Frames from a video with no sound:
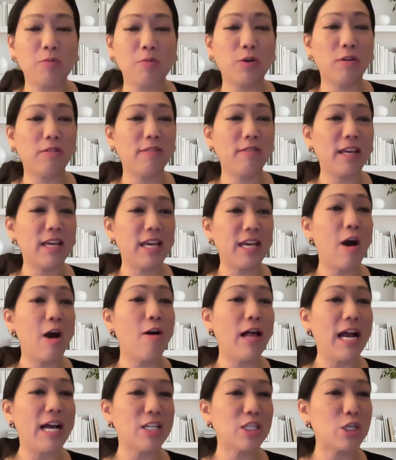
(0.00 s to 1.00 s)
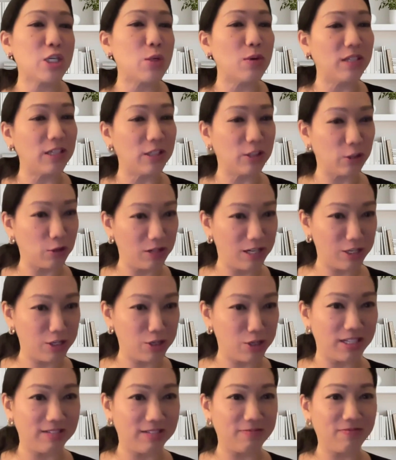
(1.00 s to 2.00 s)
people are thinking, I'll ask you another
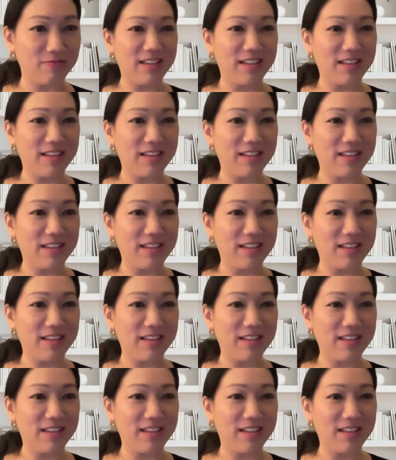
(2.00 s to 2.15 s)
question.